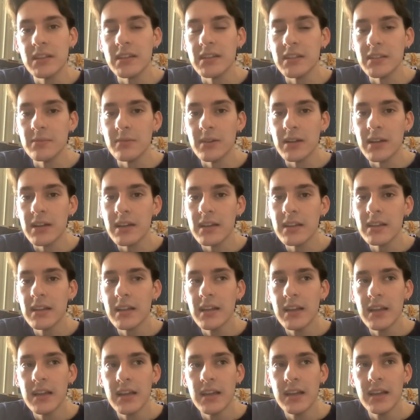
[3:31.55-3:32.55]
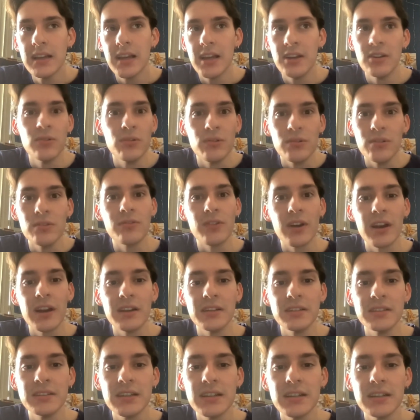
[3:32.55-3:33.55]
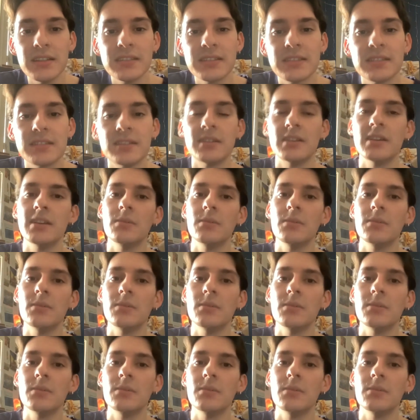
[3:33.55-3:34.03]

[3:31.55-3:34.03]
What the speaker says: anywhere and all around us,